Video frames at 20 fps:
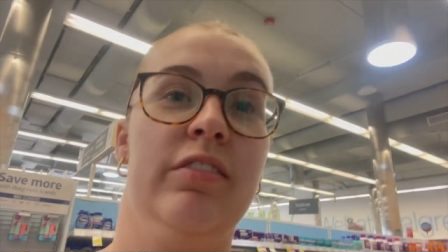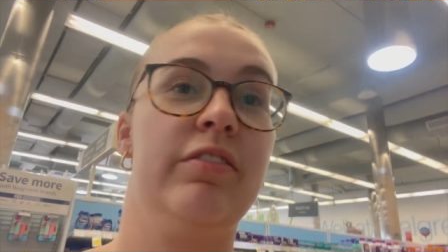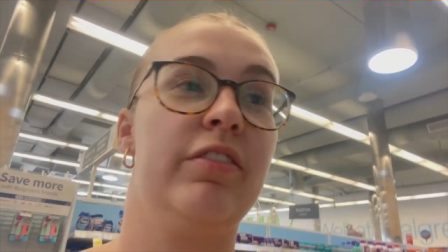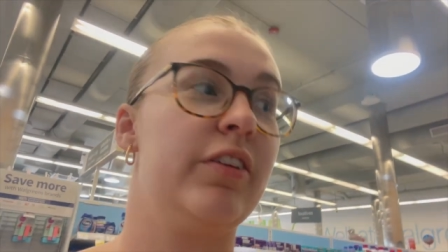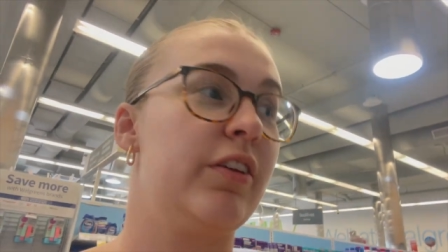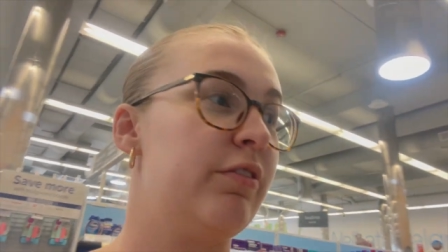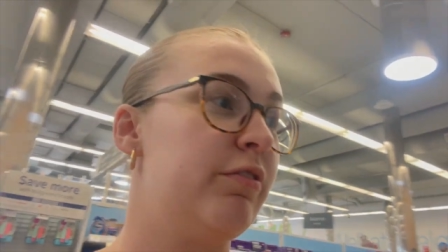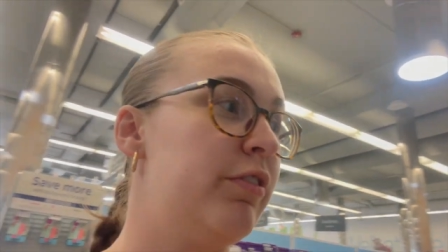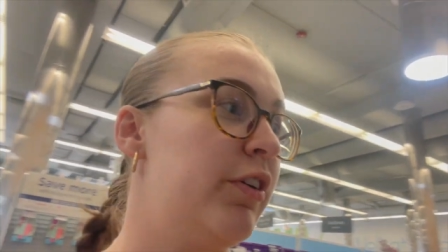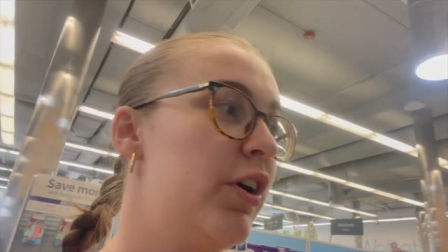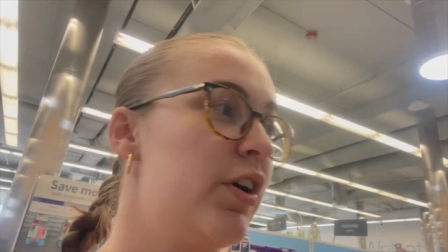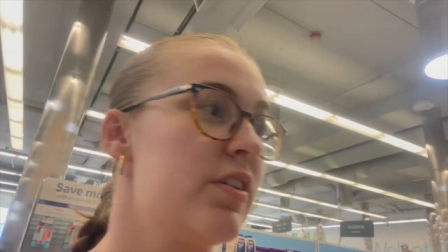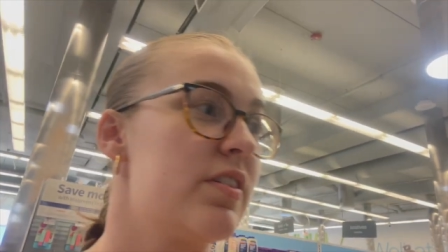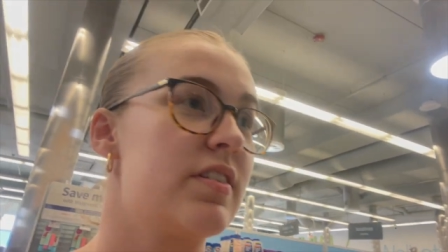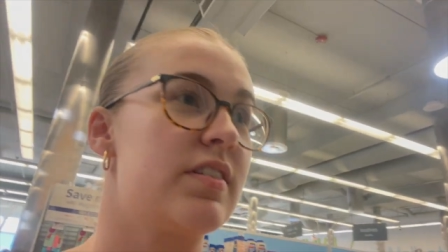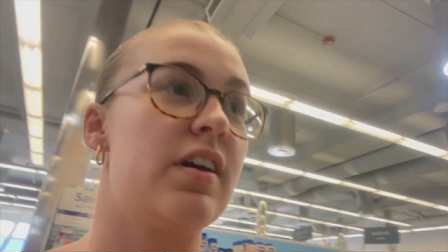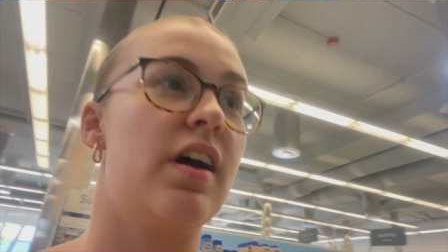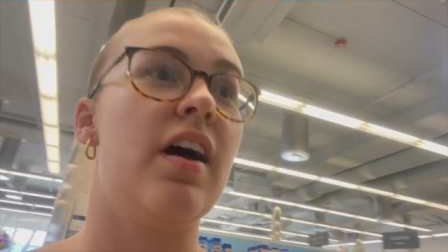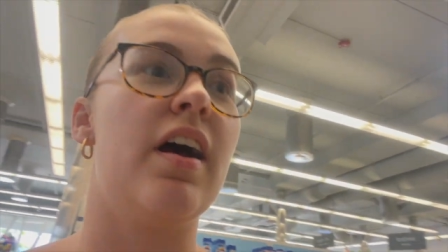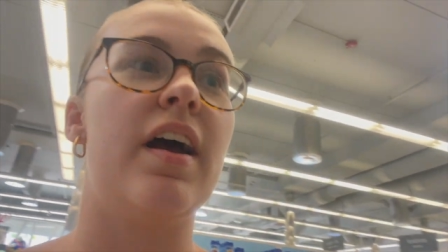for the first
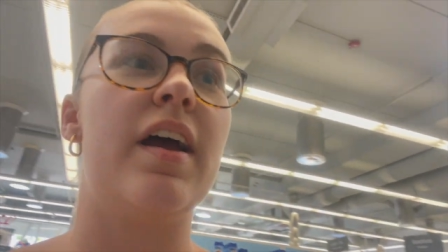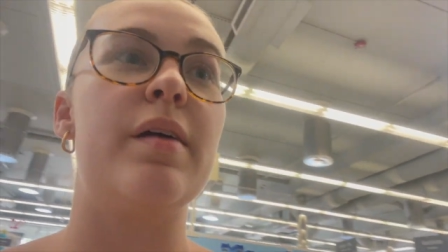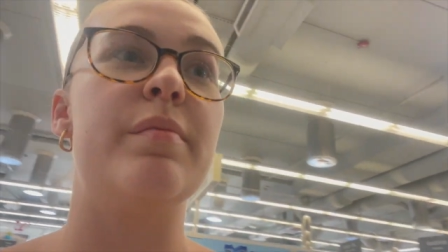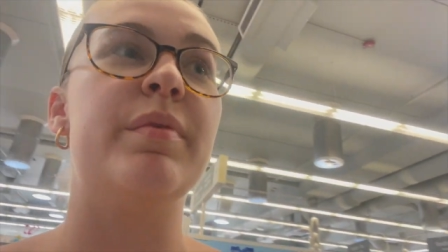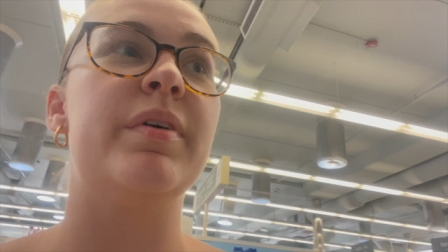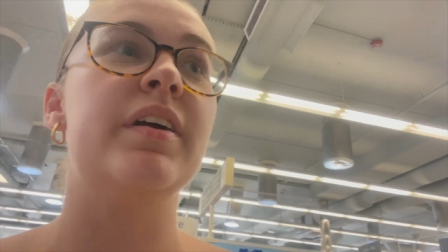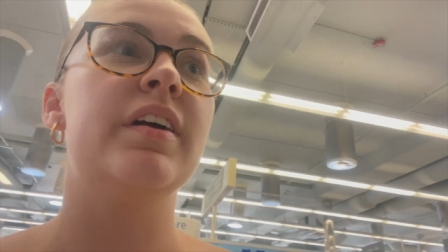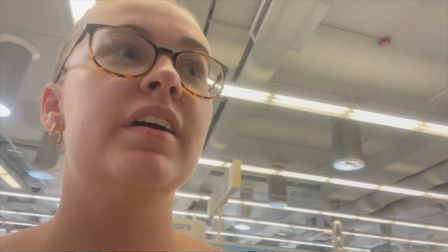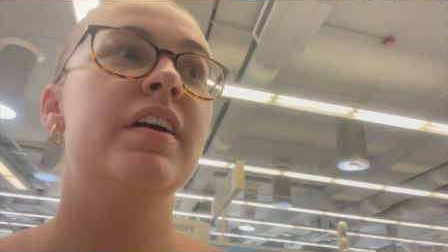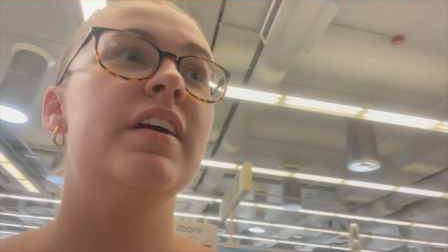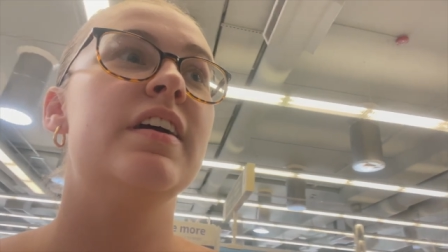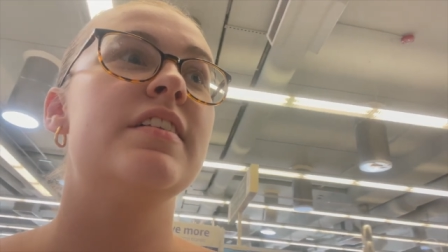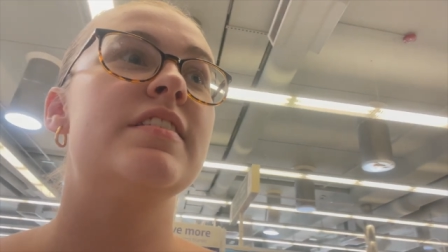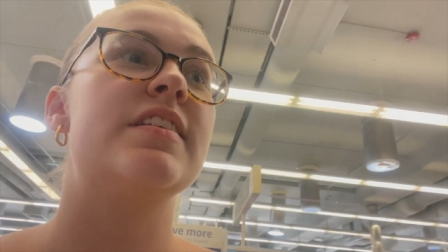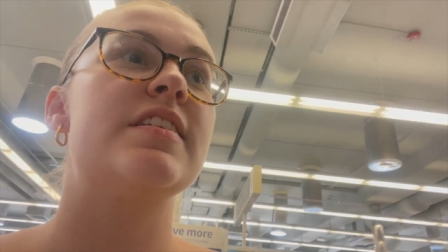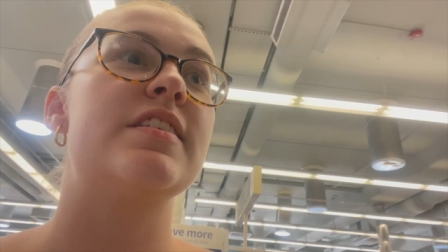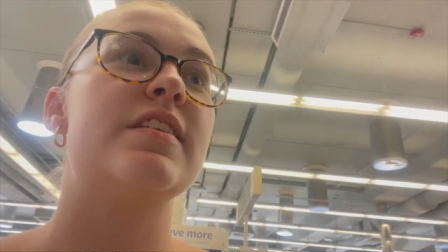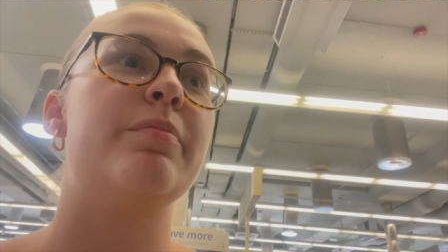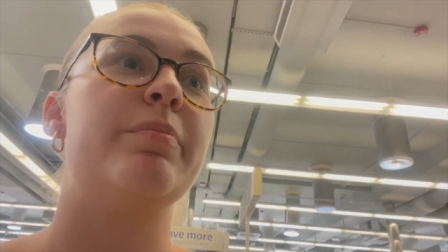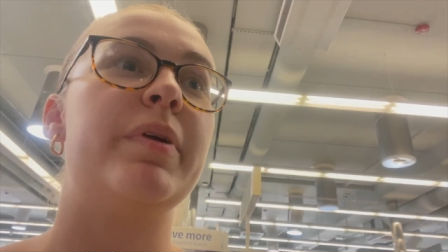time
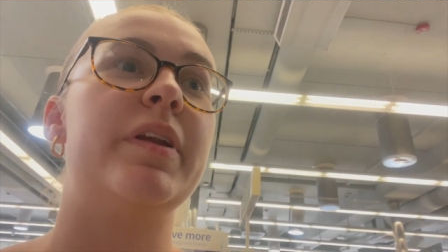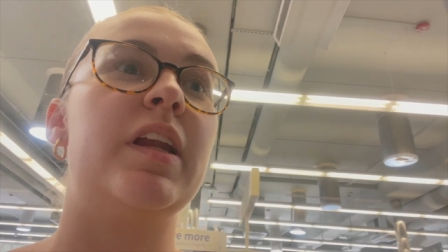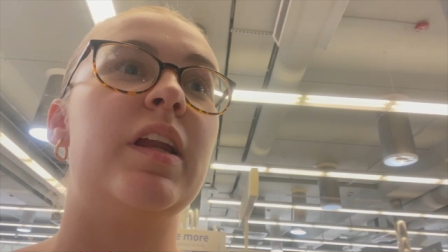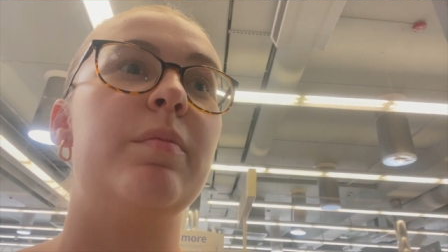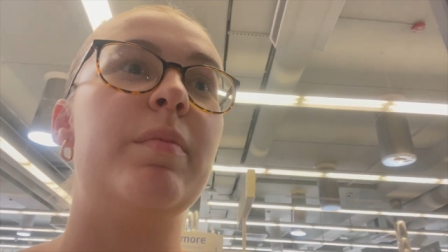since I've been in